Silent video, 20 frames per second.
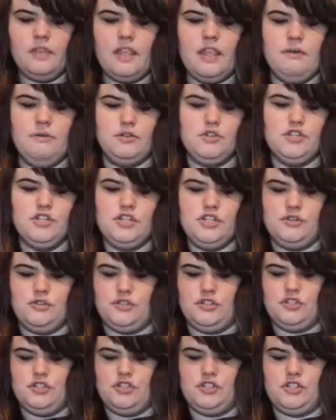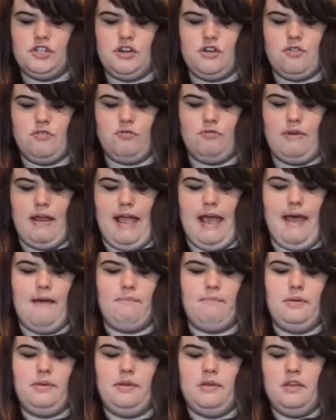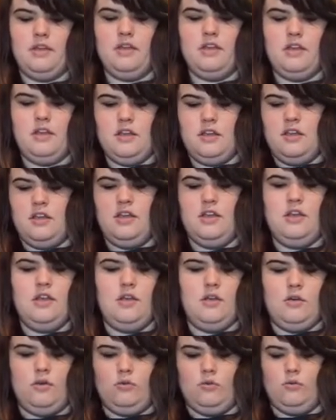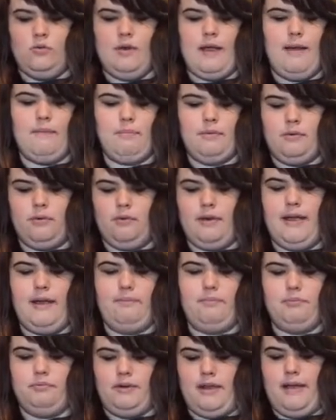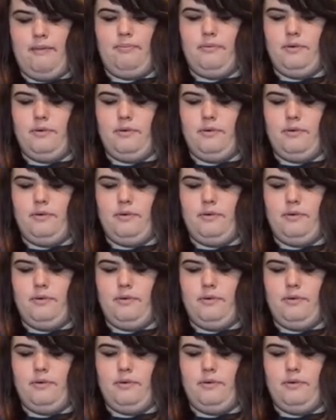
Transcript: And what you're going to do is you're just going to wrap it